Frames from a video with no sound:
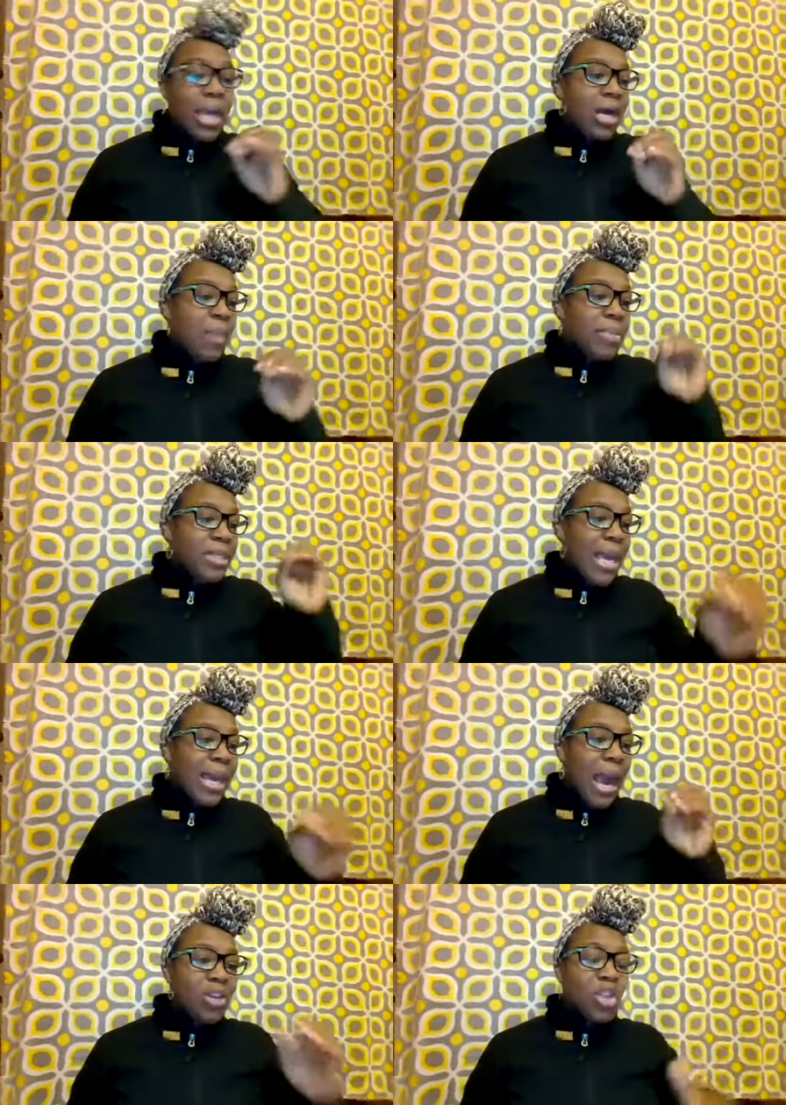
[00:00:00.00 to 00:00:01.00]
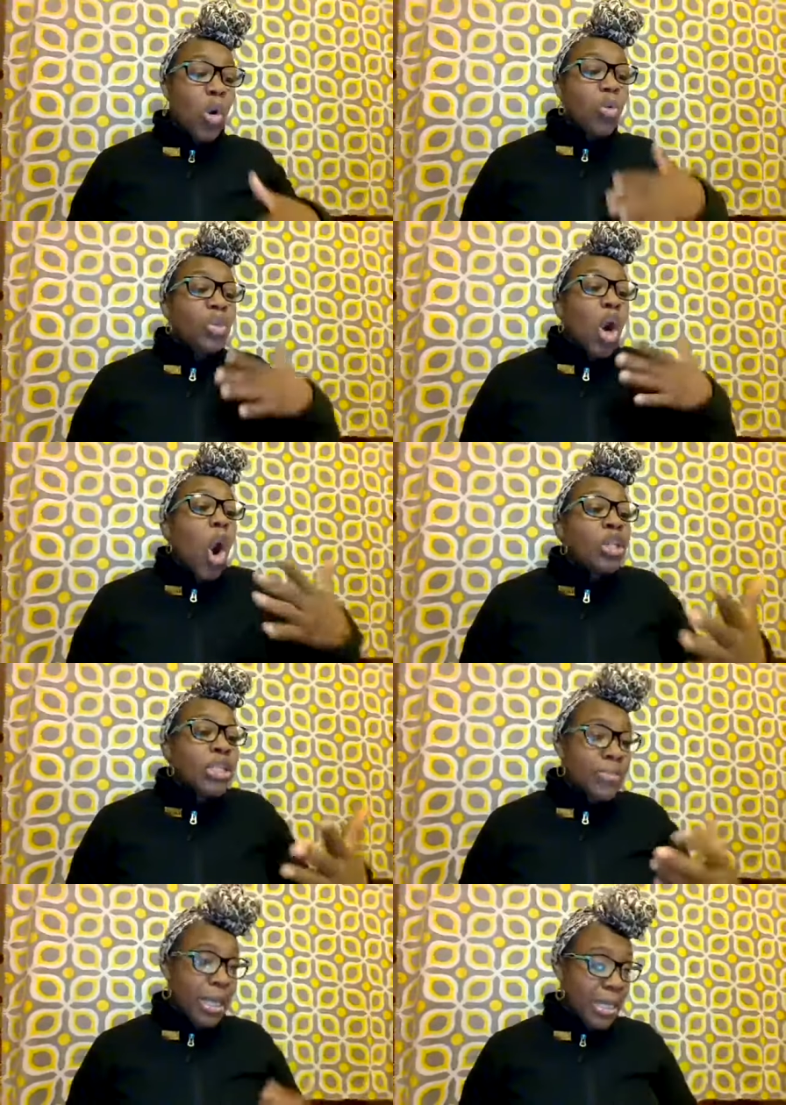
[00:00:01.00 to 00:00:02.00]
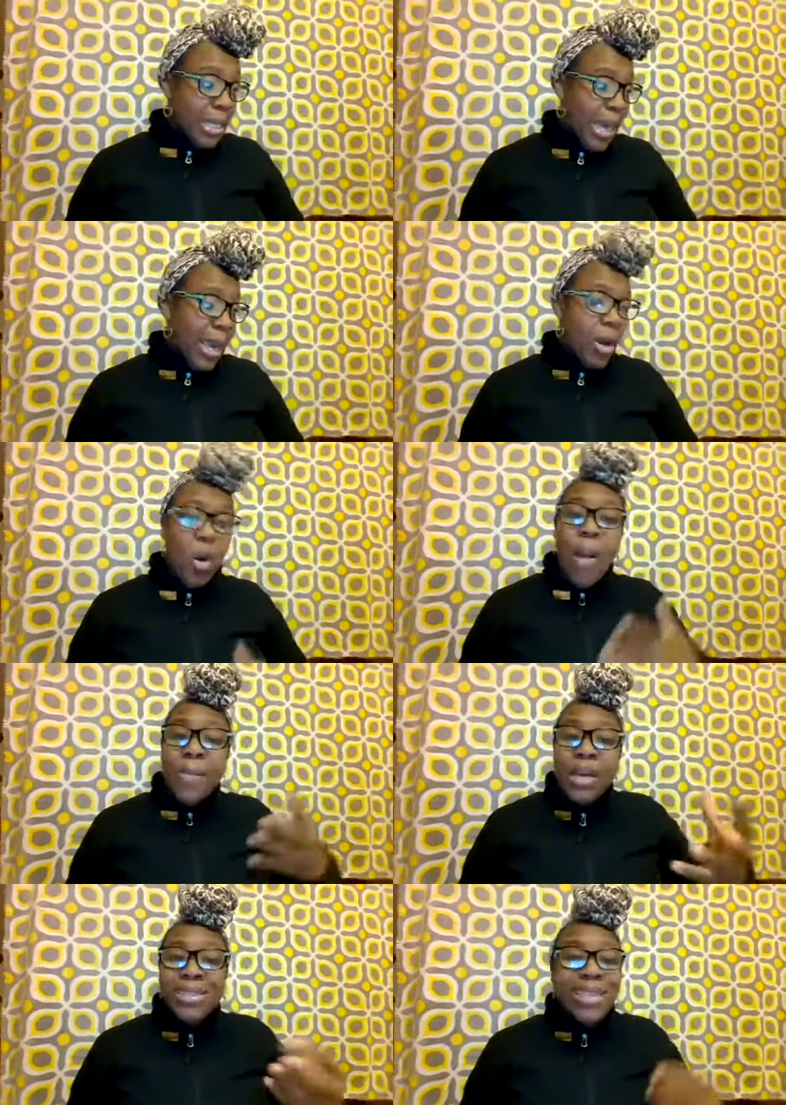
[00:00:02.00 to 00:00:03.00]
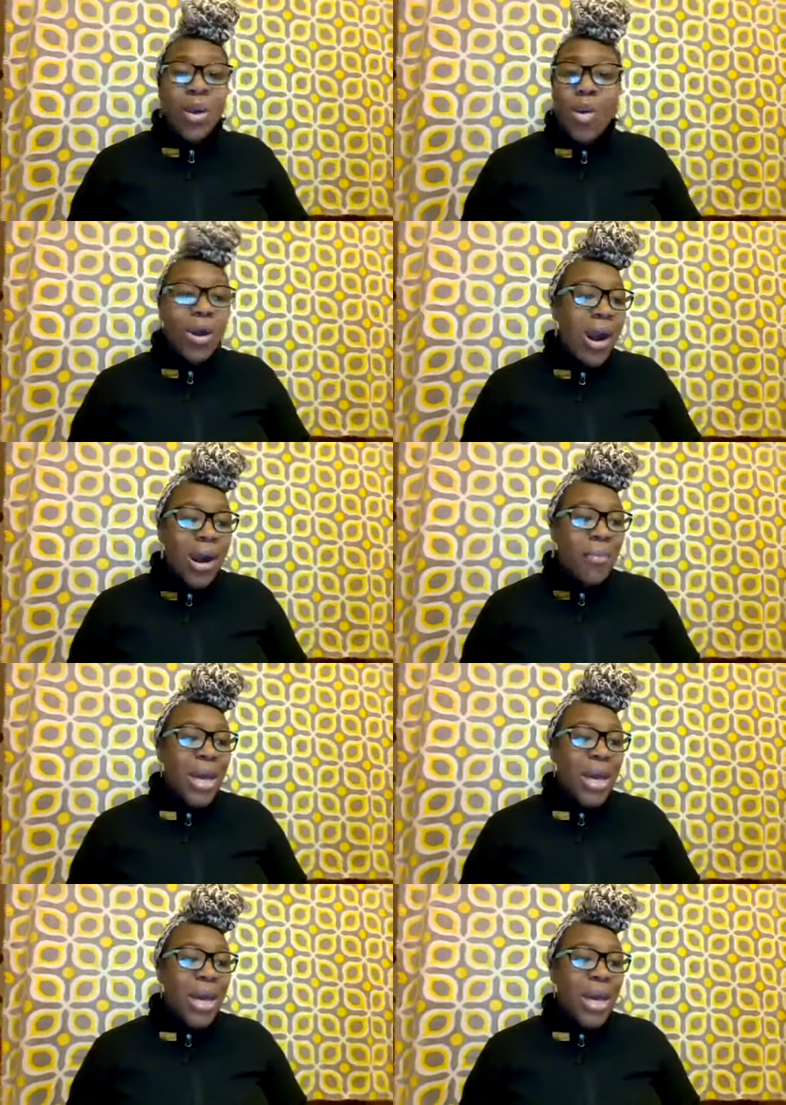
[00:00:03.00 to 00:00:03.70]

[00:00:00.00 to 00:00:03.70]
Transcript: They come to take our souls ultimately to hell because they don't come